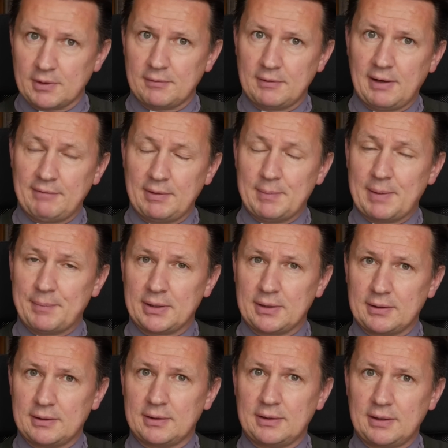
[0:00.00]
And remember,
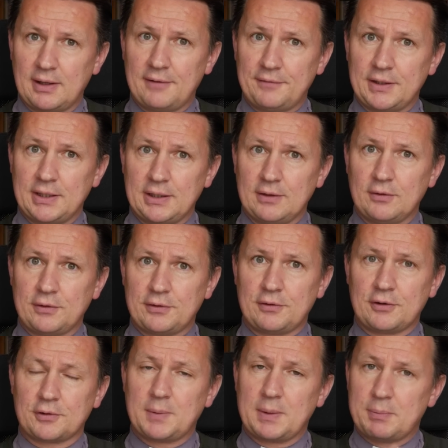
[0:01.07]
a lot of the
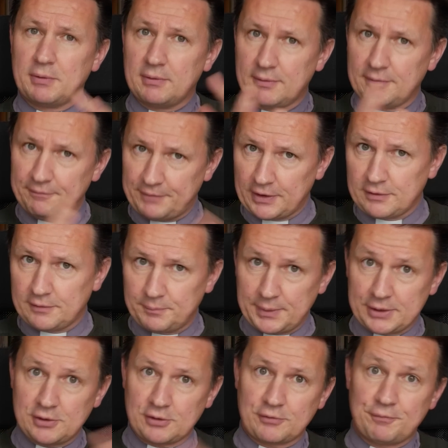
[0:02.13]
Orthodox people,
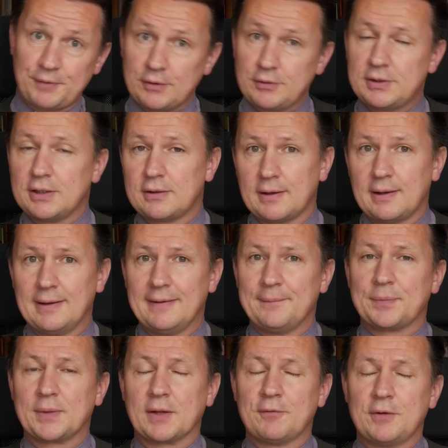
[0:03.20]
bishops, voted
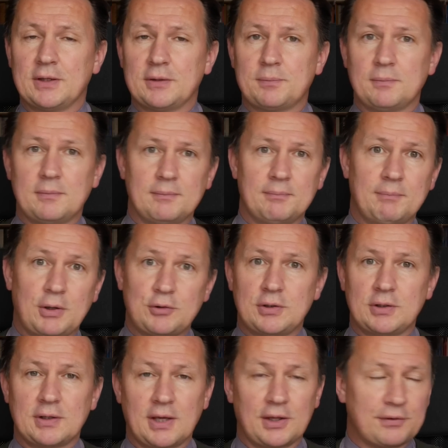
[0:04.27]
for this motion
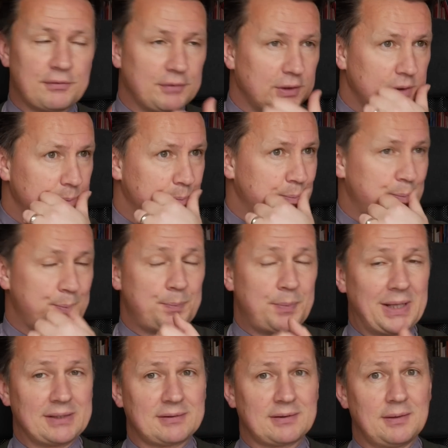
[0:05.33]
to go through to
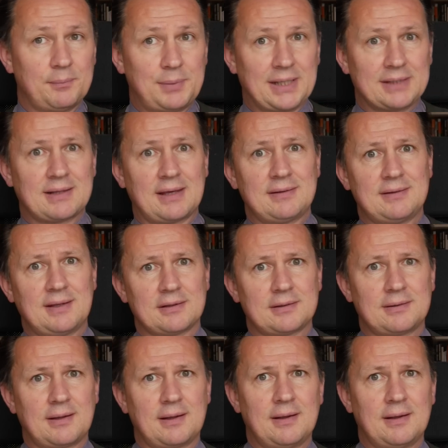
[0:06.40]
bless gay sex,